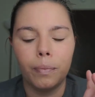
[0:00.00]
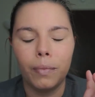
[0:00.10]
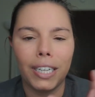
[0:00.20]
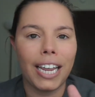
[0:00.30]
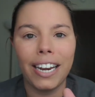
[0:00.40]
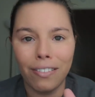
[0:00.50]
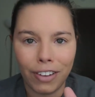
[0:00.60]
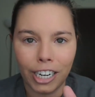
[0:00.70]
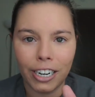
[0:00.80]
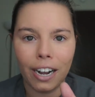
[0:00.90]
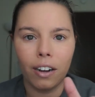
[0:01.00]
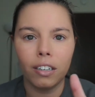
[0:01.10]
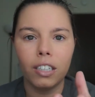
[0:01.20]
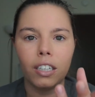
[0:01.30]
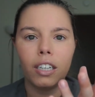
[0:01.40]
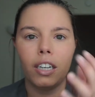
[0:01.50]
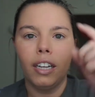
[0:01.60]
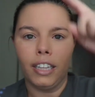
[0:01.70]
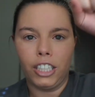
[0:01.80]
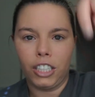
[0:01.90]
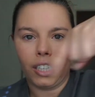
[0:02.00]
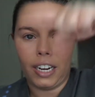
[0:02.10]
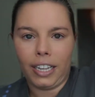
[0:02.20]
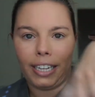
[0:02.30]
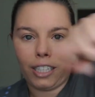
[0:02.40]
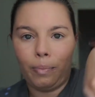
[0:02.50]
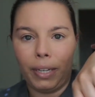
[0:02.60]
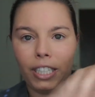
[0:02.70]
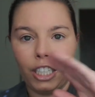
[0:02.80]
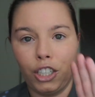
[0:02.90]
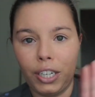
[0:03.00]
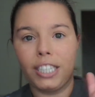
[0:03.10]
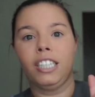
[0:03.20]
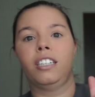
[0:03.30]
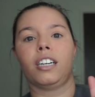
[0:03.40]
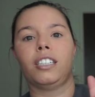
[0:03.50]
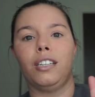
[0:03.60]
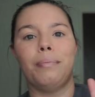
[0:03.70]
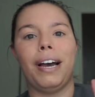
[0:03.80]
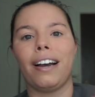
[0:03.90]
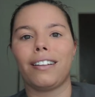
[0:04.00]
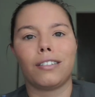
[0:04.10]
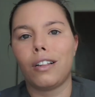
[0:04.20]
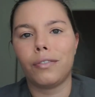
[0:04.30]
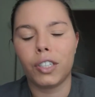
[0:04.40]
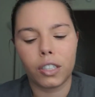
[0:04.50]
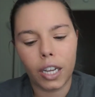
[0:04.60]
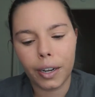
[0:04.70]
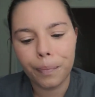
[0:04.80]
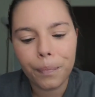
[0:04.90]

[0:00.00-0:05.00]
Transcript: like any fairground that just kind of like spins and you get stuck to the back. That's all it feels like.